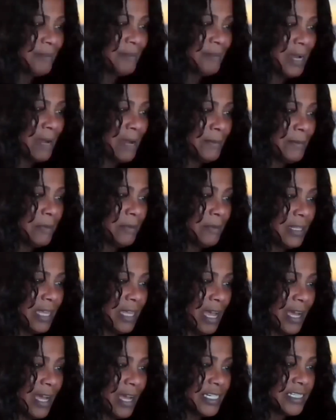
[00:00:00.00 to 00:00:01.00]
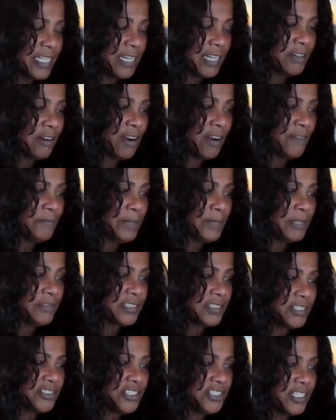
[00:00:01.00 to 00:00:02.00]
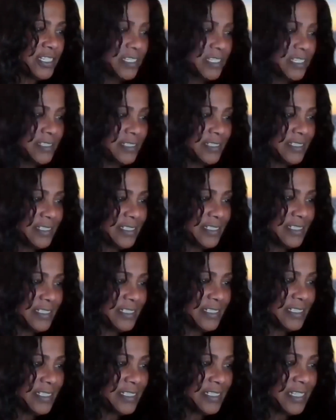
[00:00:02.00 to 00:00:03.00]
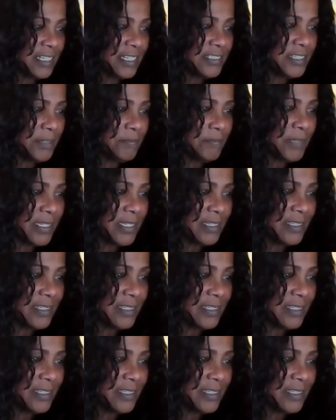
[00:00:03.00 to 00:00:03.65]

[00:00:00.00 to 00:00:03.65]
Mommy, I had to take her off mute so she can say something.